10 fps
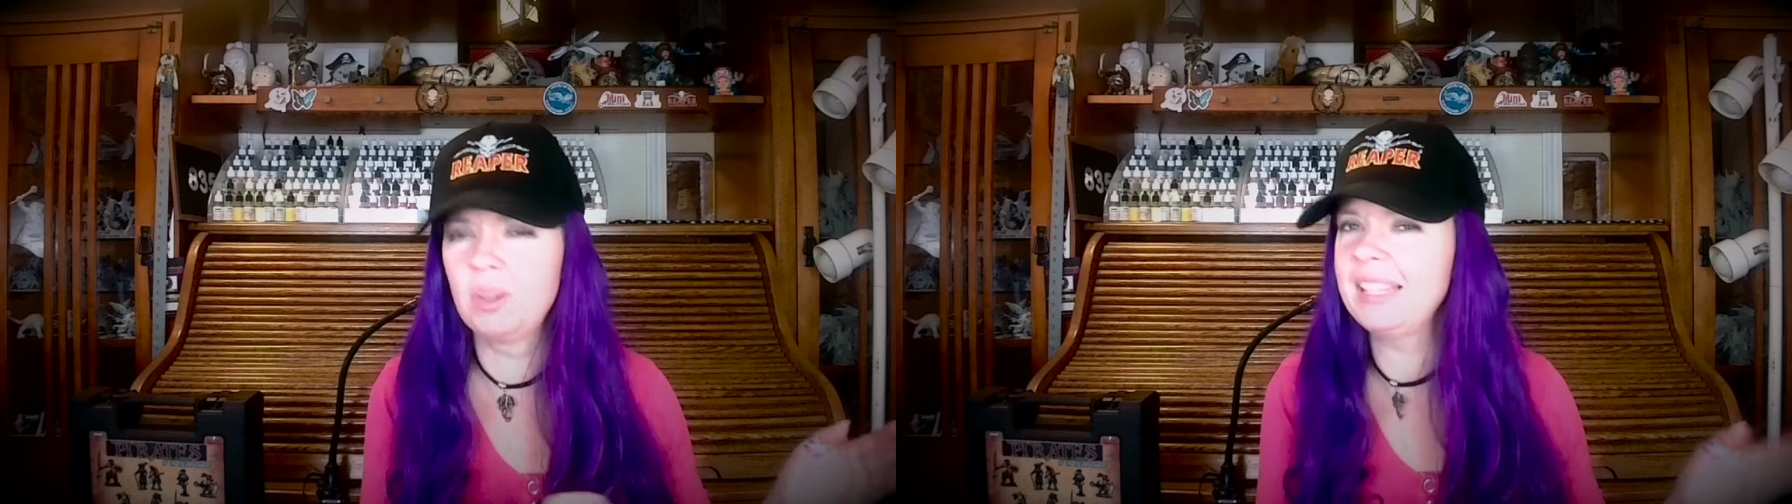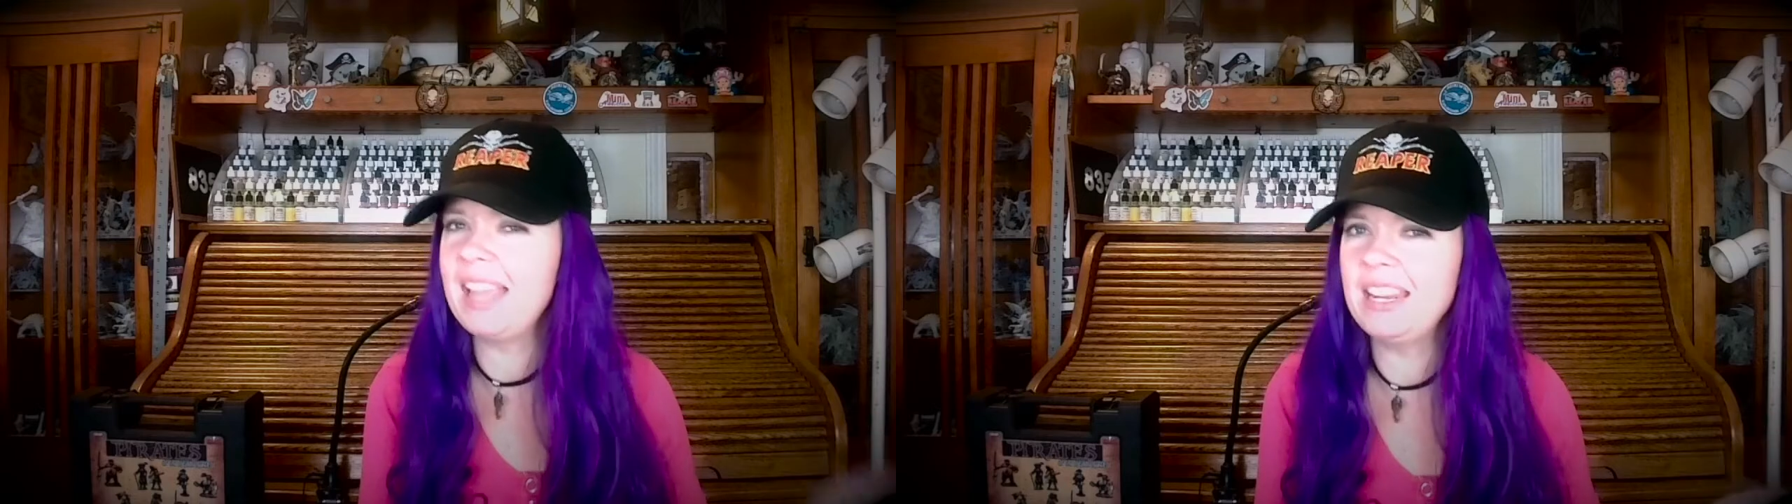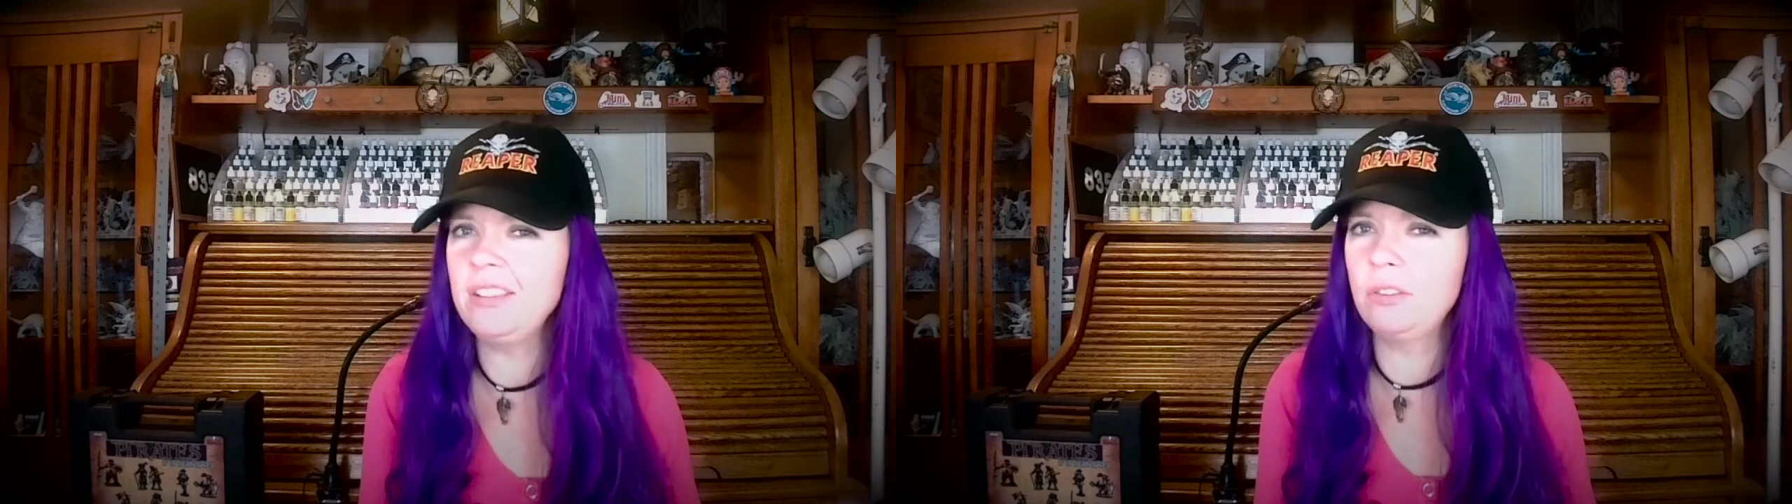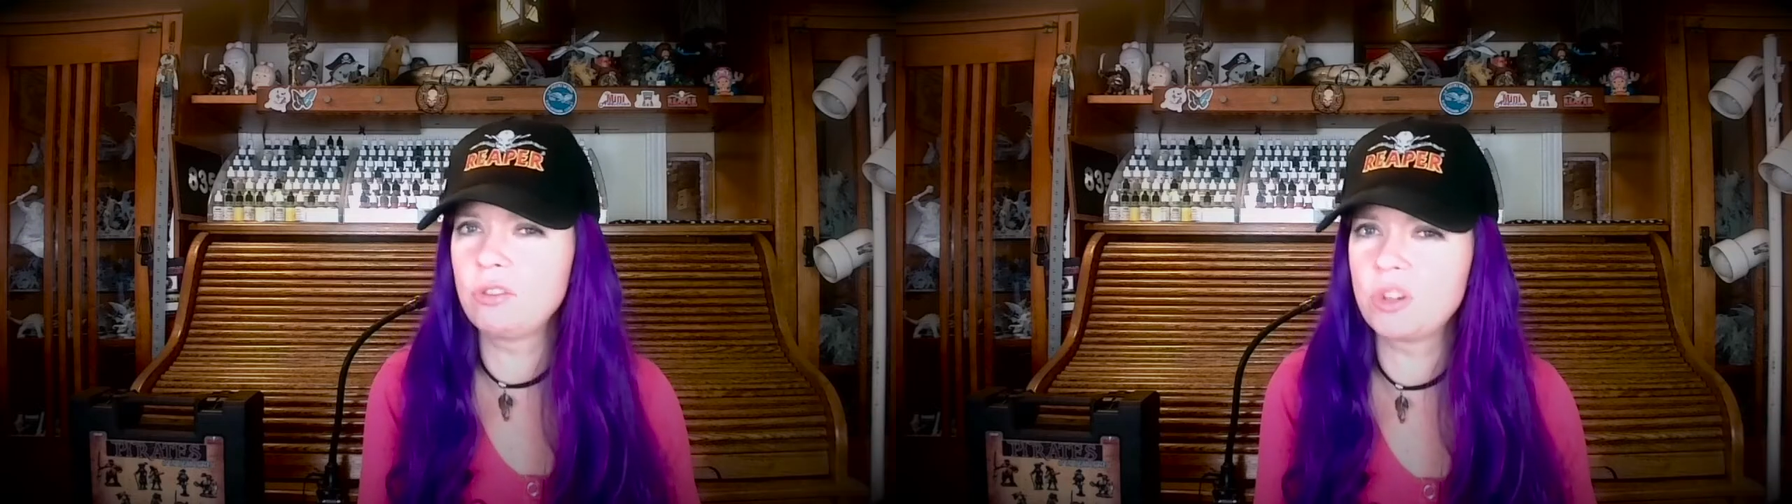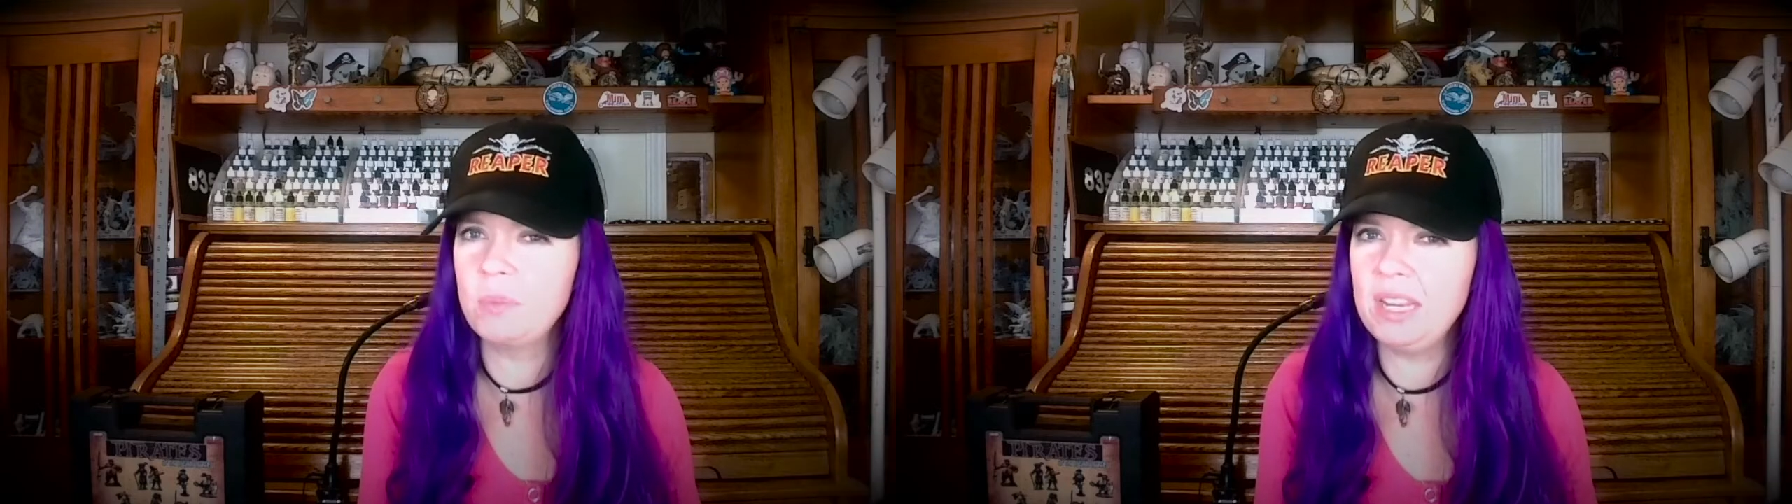really any
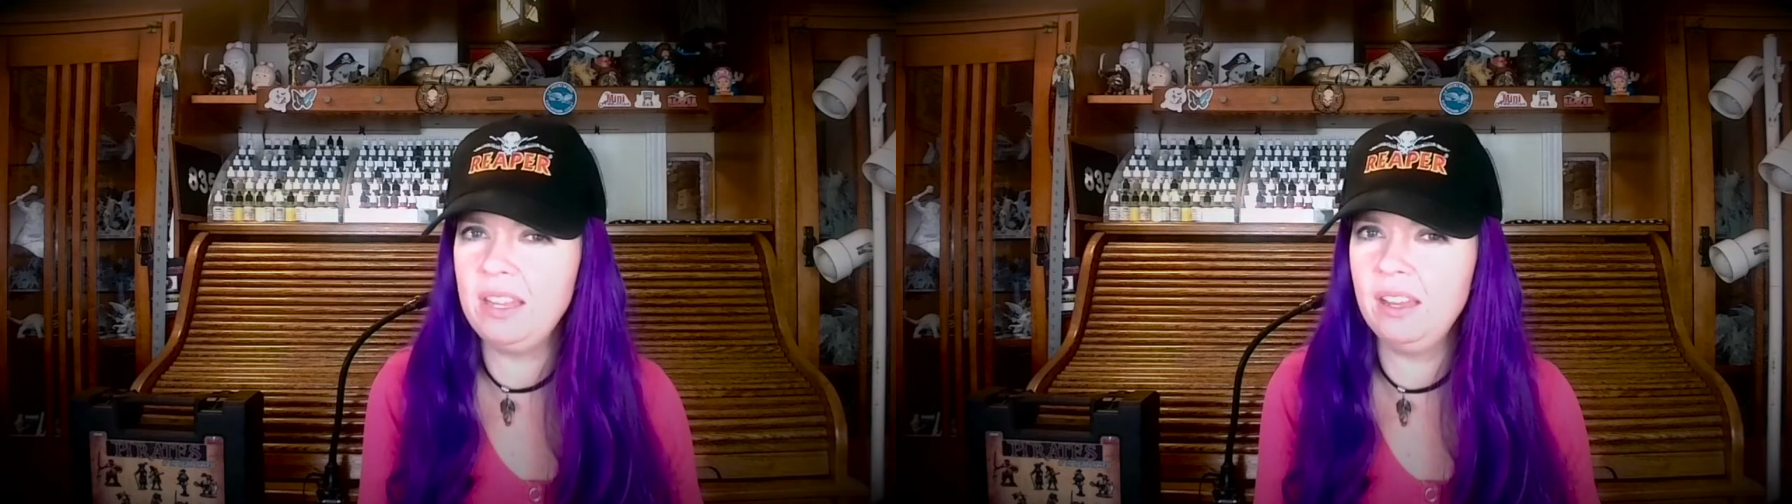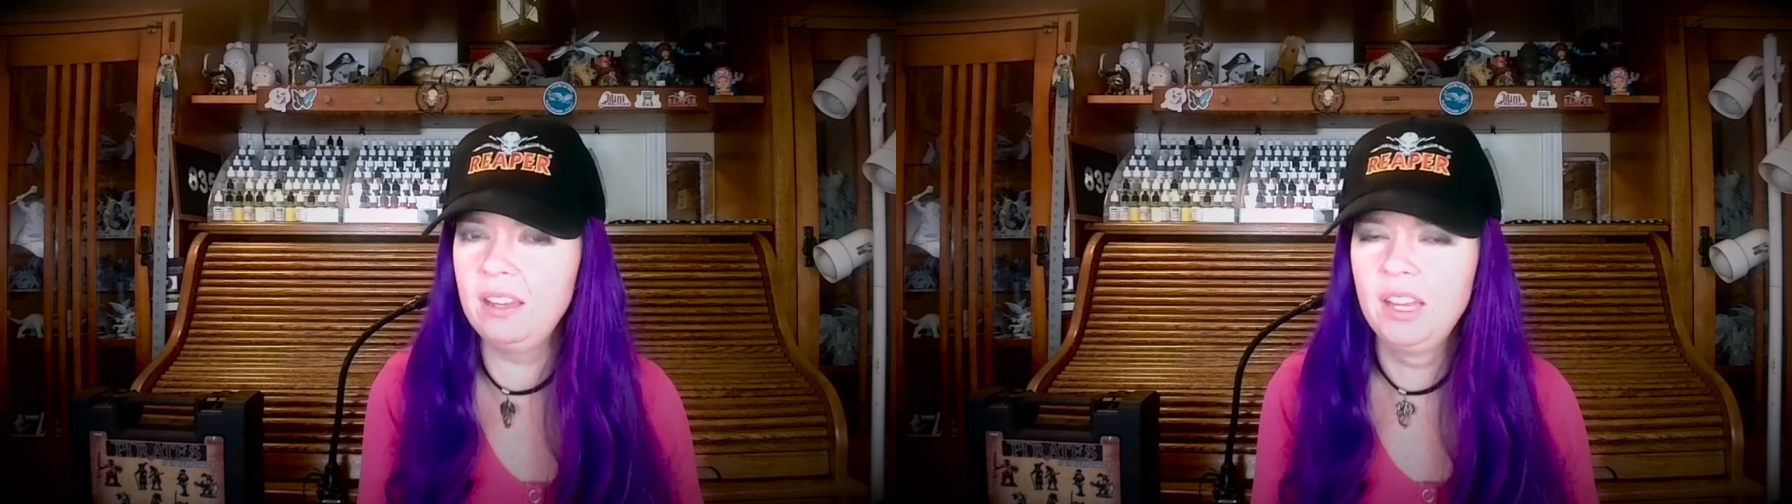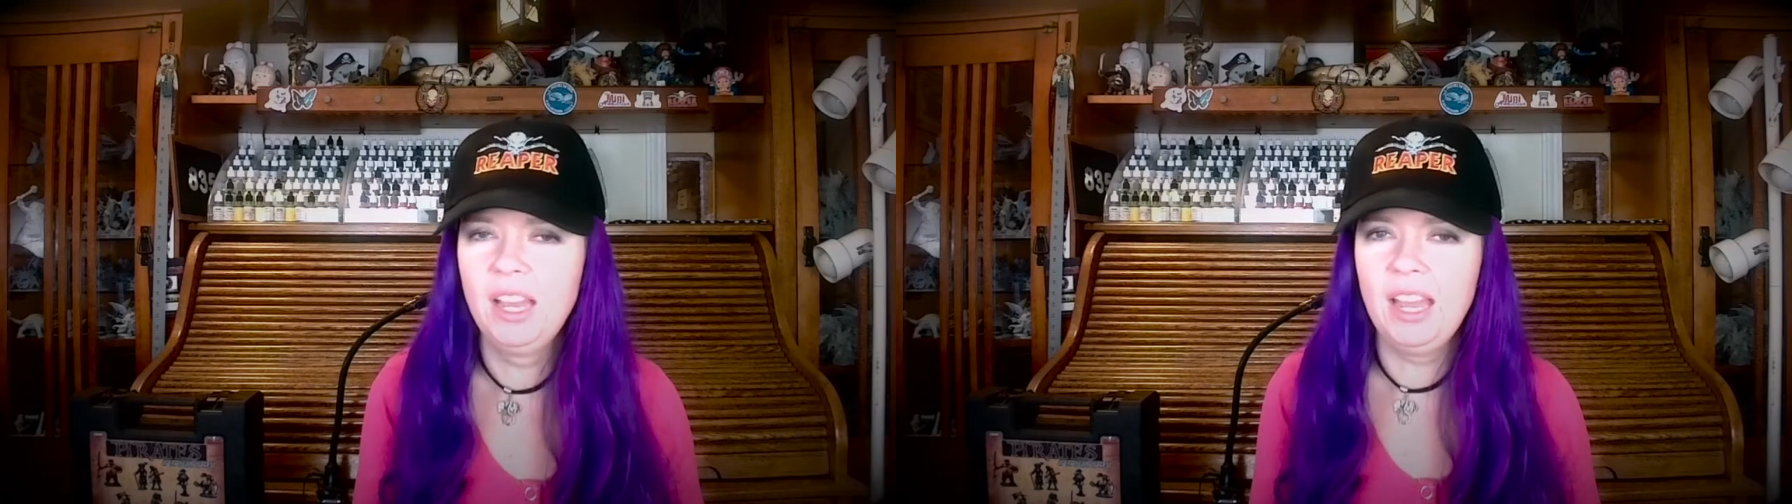social media.